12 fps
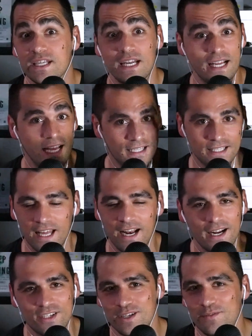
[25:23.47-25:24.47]
gonna guess that
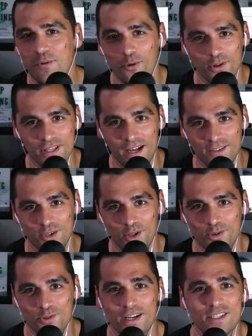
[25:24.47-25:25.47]
actually
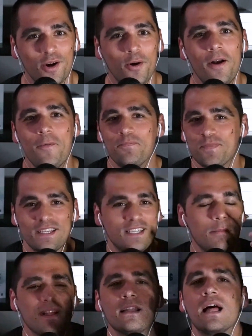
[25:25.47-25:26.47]
$400,000, right? So
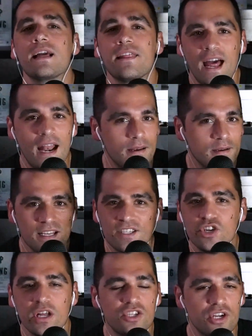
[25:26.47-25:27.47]
something like that, and it
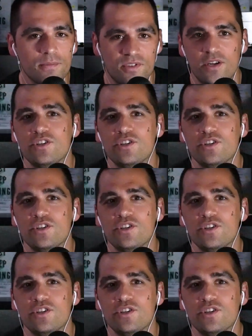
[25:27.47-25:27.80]
jumps around.